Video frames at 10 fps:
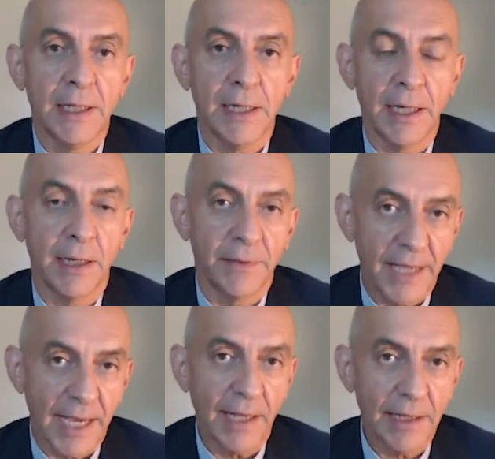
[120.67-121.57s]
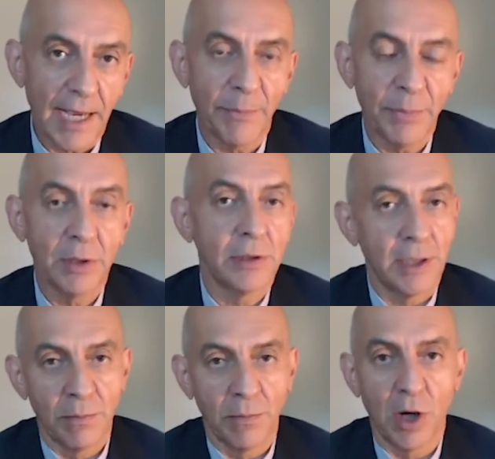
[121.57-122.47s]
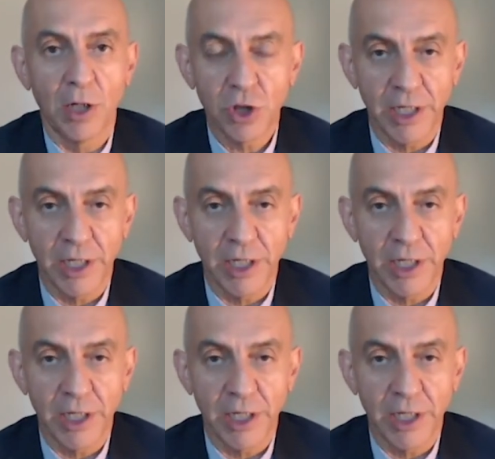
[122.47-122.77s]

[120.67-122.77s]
That happened in March and